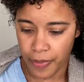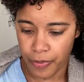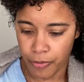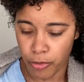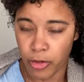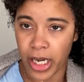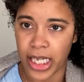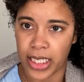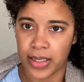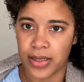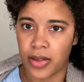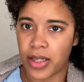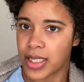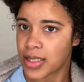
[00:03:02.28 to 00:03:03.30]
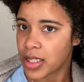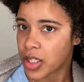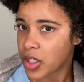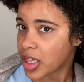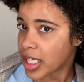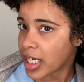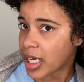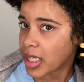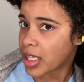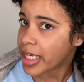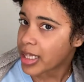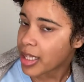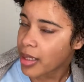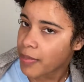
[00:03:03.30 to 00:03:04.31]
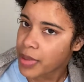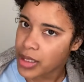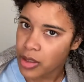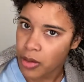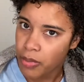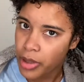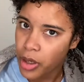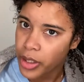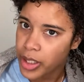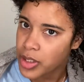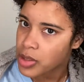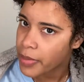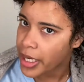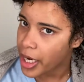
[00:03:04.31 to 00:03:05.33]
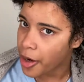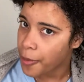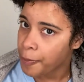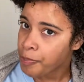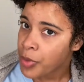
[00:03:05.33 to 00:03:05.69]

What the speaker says: runny, so that's a good thing. I like that. That means it'll melt good into my hair.